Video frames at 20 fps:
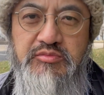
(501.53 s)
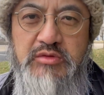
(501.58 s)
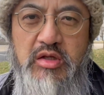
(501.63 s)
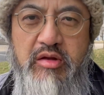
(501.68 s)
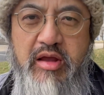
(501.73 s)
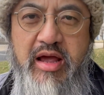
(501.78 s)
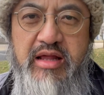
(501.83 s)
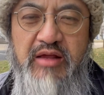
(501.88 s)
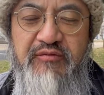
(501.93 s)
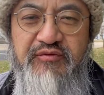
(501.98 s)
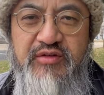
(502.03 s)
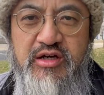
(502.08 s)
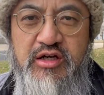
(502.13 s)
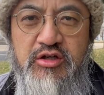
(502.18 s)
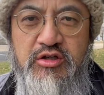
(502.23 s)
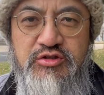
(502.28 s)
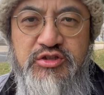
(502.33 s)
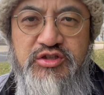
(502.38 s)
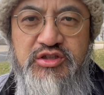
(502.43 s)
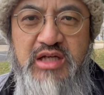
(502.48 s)
Yeah, that
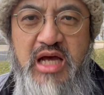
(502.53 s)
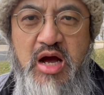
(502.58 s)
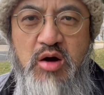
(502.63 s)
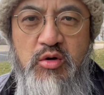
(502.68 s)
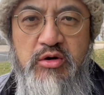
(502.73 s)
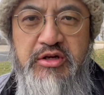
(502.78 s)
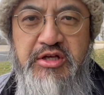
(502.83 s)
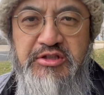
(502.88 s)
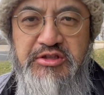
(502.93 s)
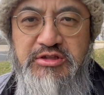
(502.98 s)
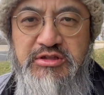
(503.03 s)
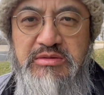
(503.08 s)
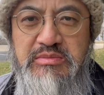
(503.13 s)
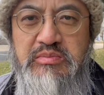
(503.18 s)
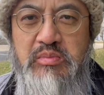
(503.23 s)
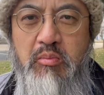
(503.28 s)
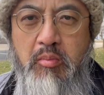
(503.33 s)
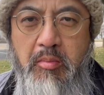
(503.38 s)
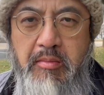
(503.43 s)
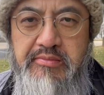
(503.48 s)
vinegar sourness,
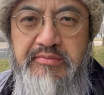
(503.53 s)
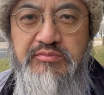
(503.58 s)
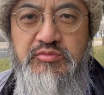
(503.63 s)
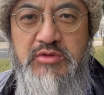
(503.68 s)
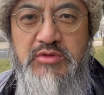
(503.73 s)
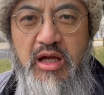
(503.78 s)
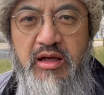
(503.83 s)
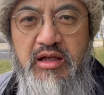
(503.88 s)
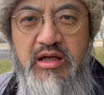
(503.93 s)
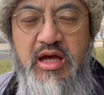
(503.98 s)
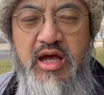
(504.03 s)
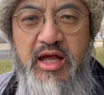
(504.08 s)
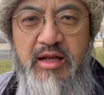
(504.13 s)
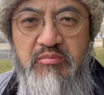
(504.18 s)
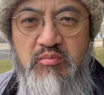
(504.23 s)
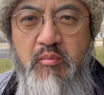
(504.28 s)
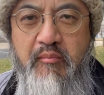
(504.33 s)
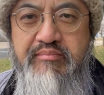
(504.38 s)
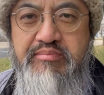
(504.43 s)
again,